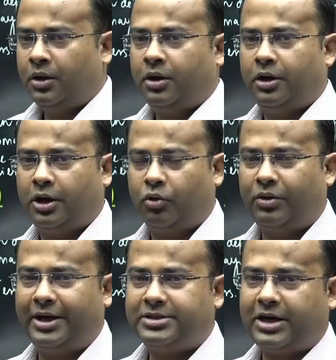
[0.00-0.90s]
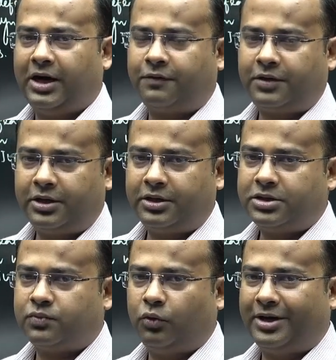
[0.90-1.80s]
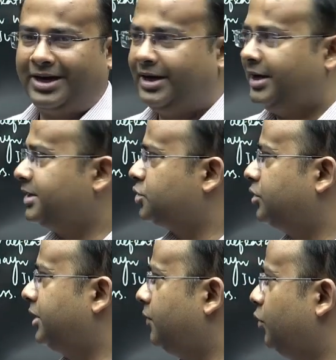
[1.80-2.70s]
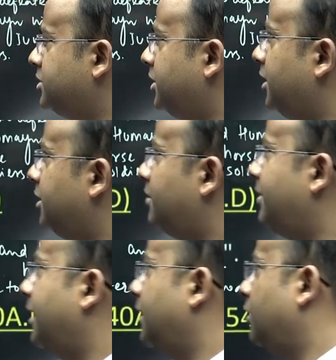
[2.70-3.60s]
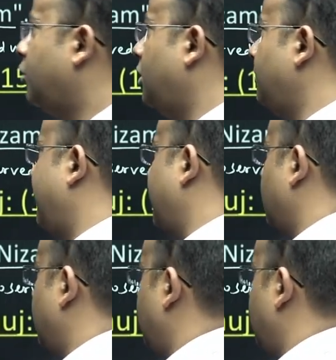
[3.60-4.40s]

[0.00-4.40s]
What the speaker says: Now, guys, after this war ended, so there was another battle called Battle